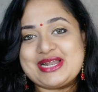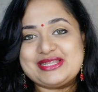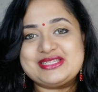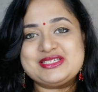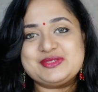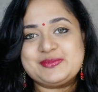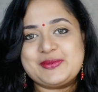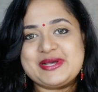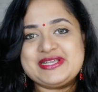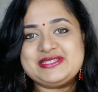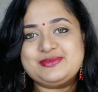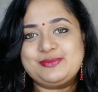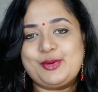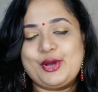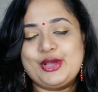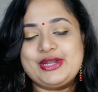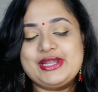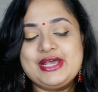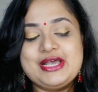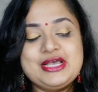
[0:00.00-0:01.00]
at this price
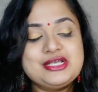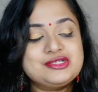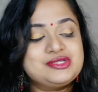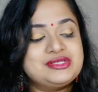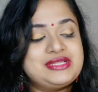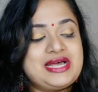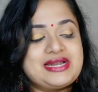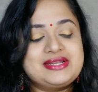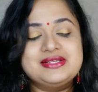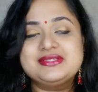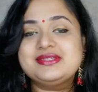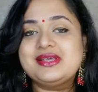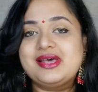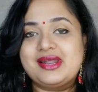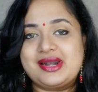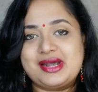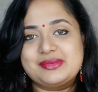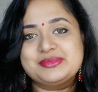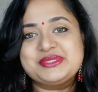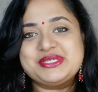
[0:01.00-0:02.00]
point. So that is
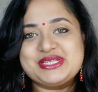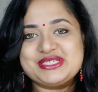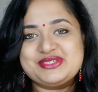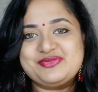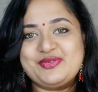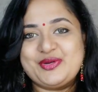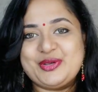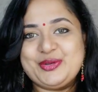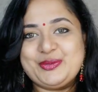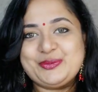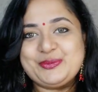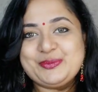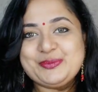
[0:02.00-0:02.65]
Ramses for you.